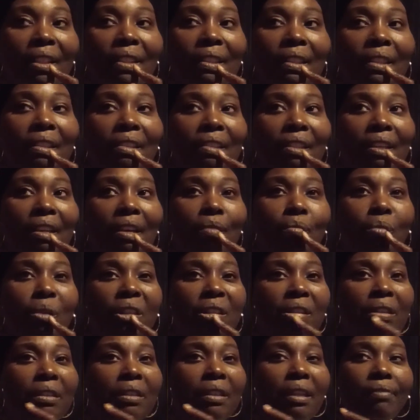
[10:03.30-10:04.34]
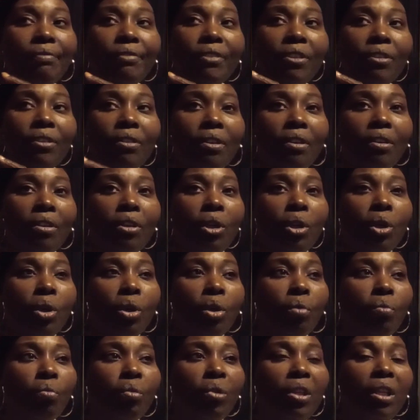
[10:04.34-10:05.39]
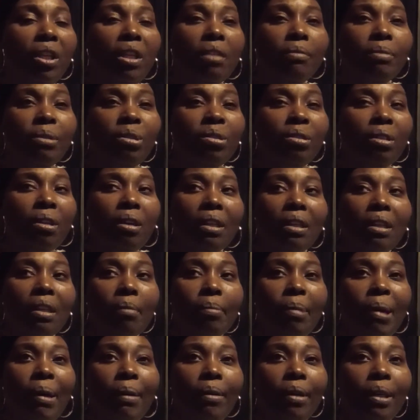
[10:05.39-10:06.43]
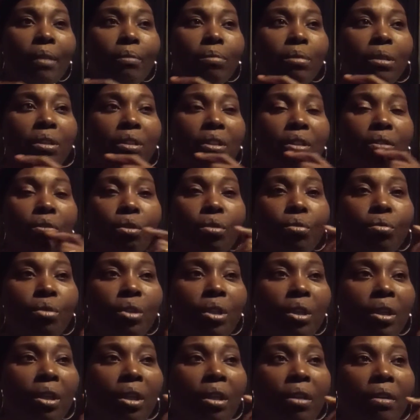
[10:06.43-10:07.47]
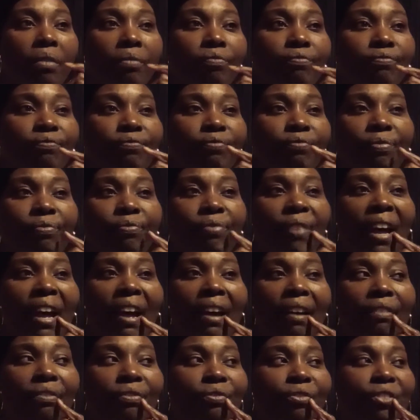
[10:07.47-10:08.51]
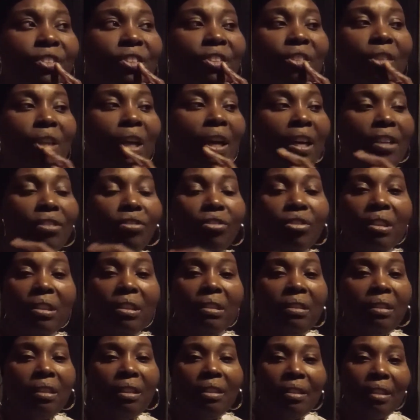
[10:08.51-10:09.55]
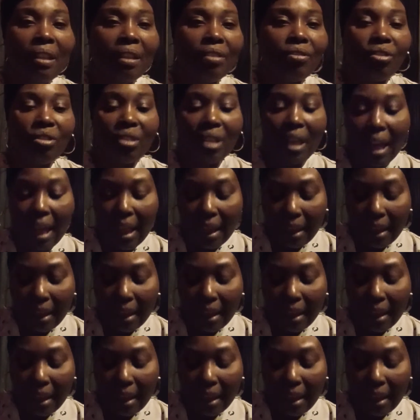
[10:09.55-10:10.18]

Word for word: he said it wasn't nothing all what he was talking about it wasn't no 500 to 600 dollar